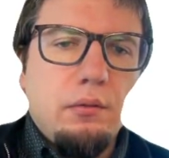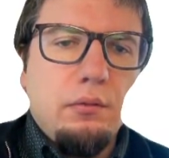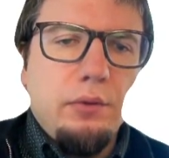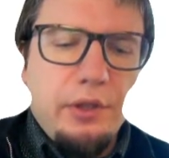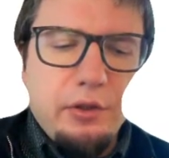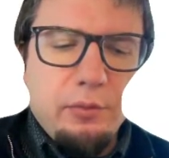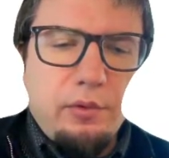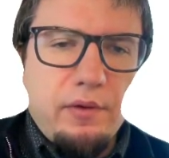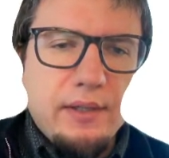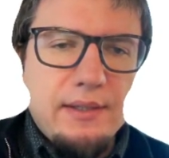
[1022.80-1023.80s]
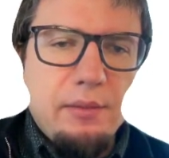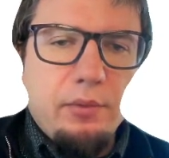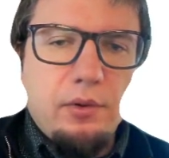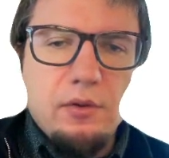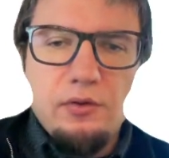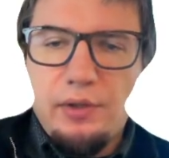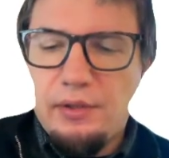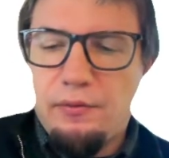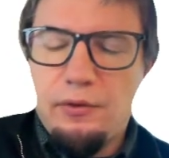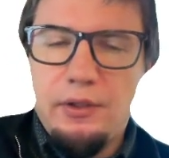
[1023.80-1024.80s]
We need to provide simple constraints
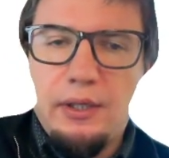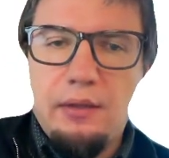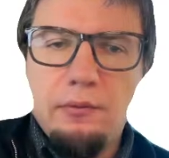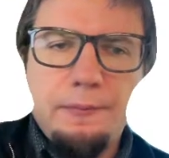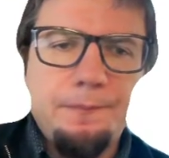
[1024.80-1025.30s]
for the ground.